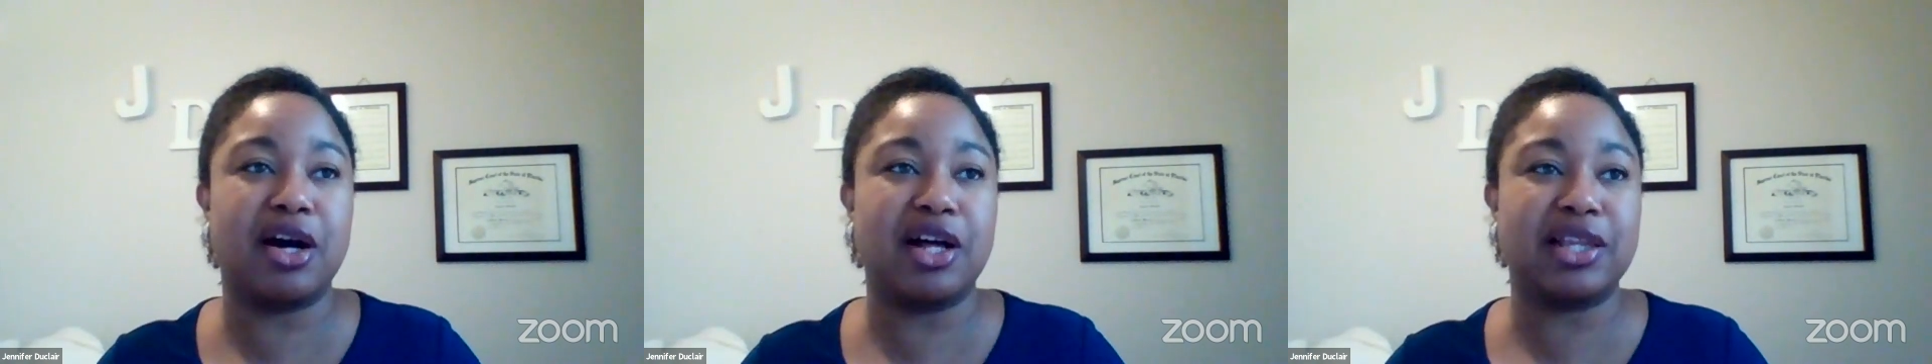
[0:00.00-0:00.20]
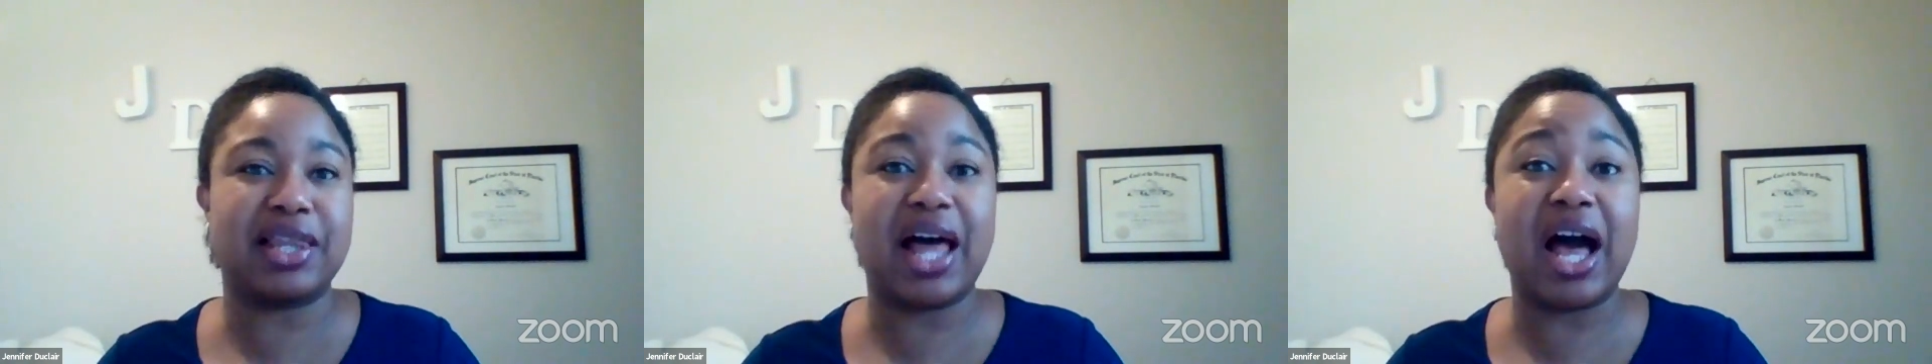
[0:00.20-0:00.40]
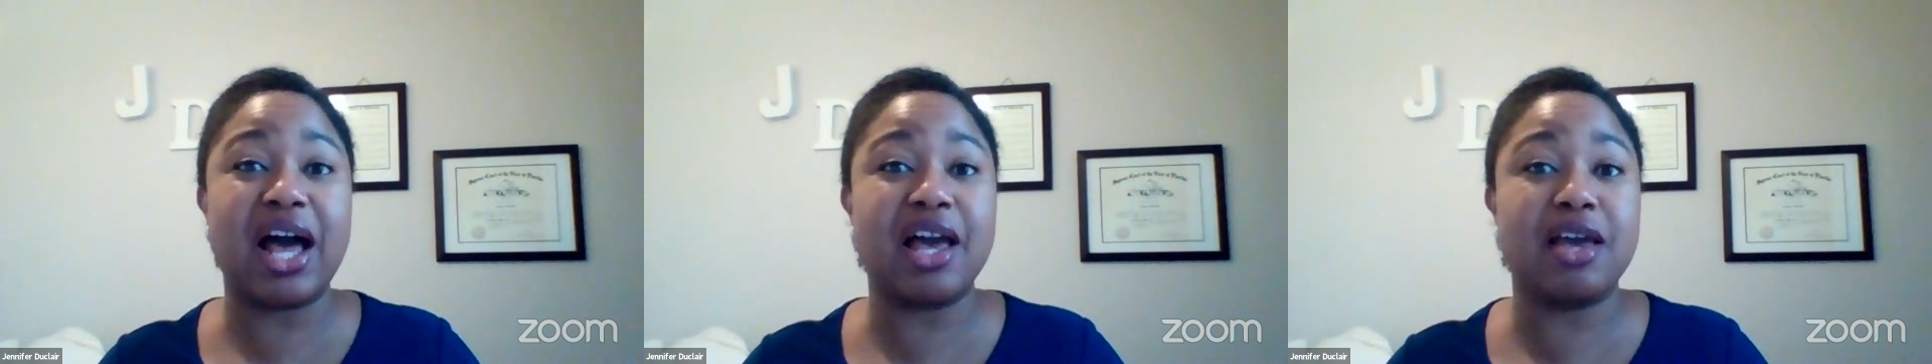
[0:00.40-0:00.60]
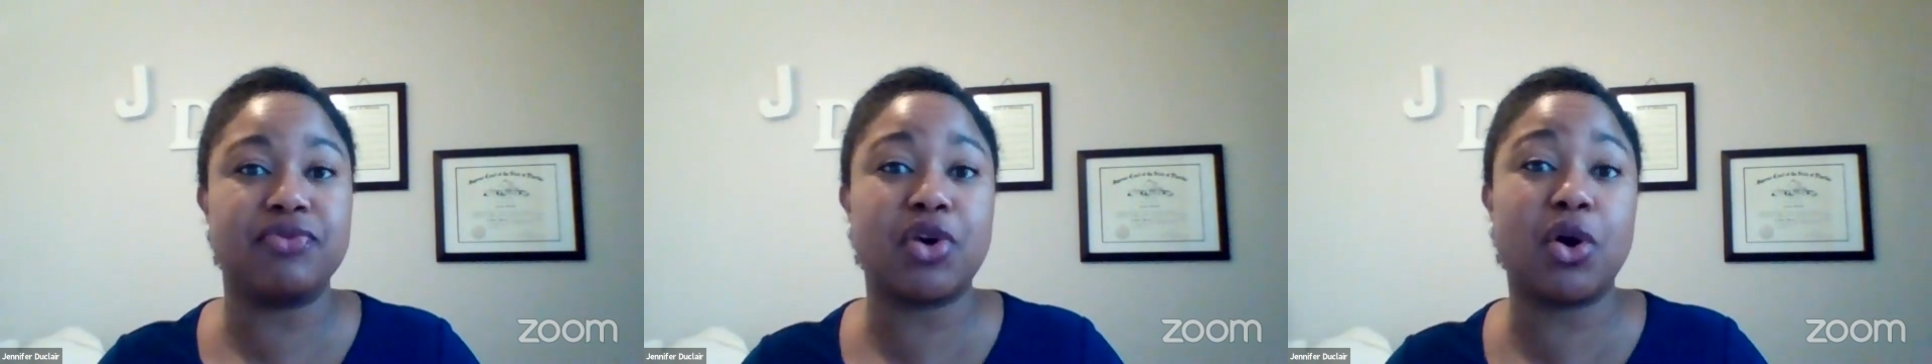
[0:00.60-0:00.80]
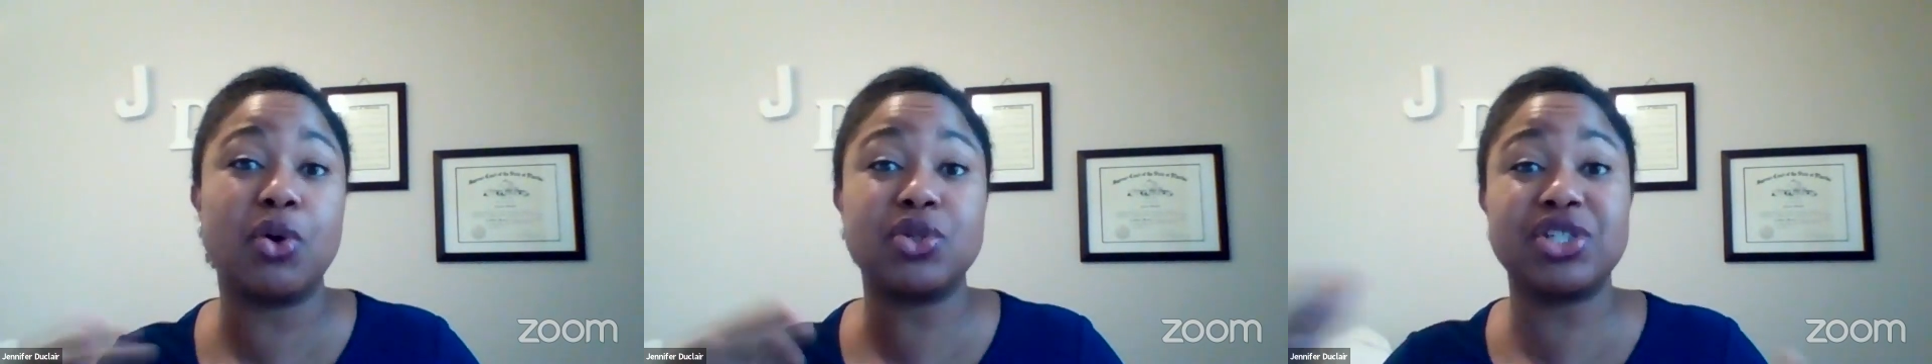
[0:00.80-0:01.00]
live
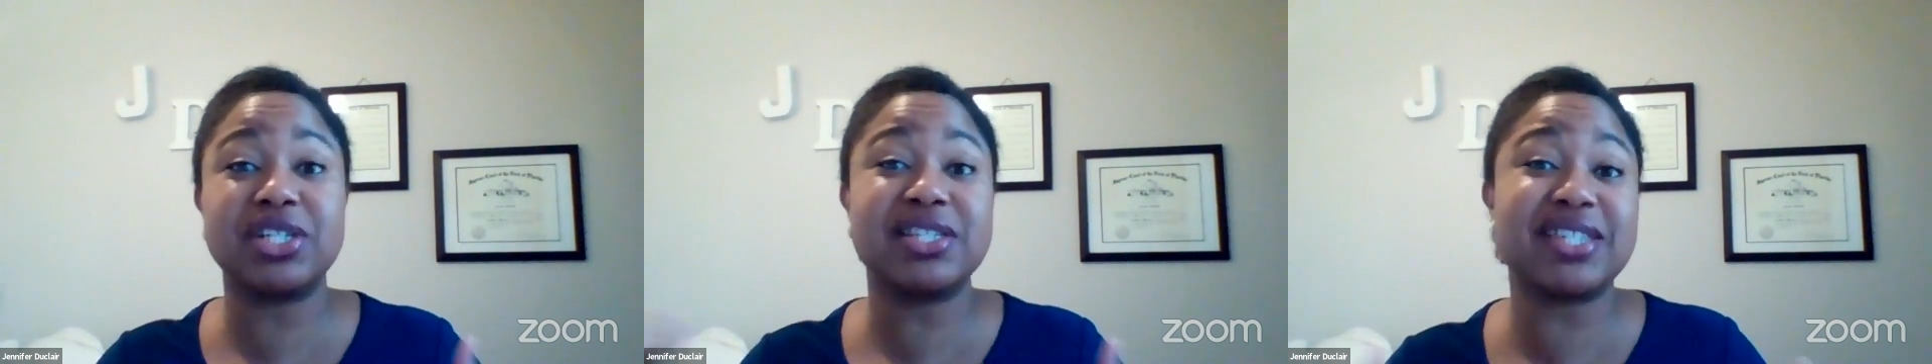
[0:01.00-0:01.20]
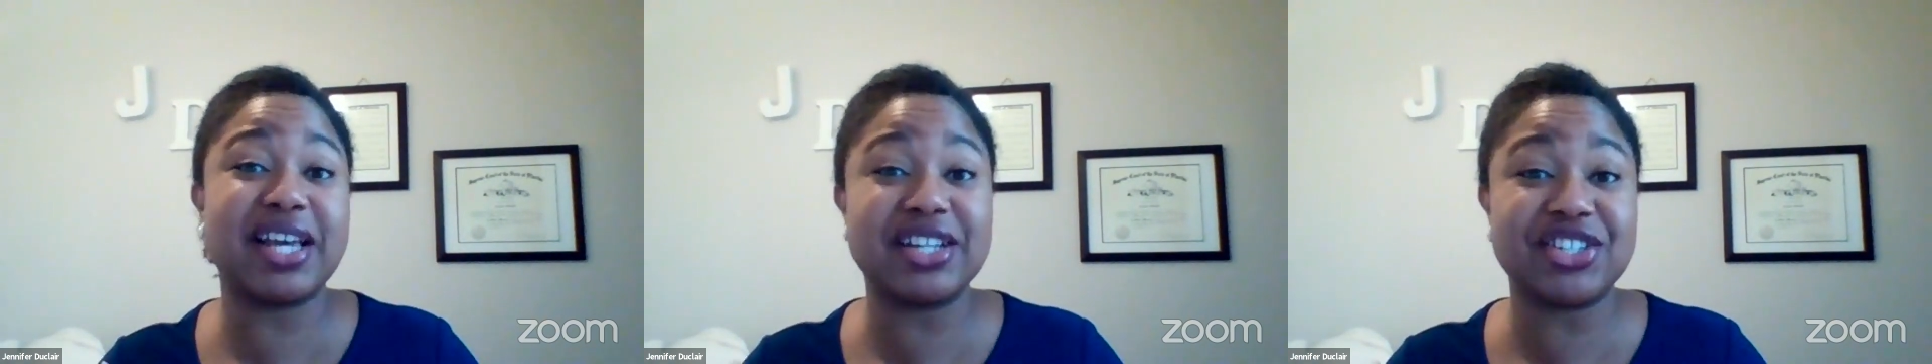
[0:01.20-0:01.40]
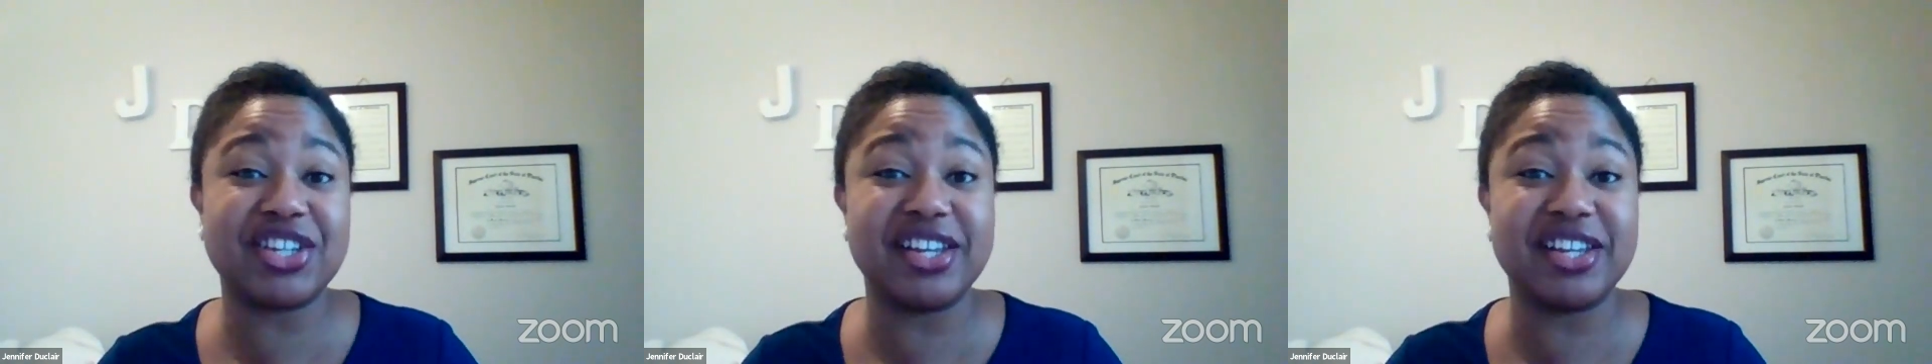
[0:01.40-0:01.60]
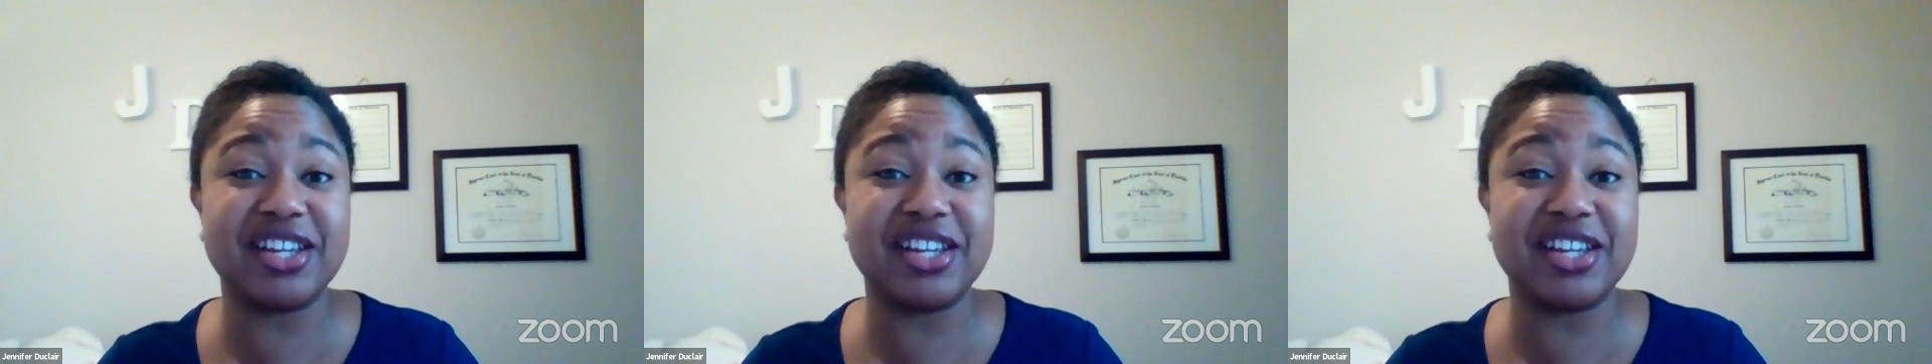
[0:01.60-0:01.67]
coaching session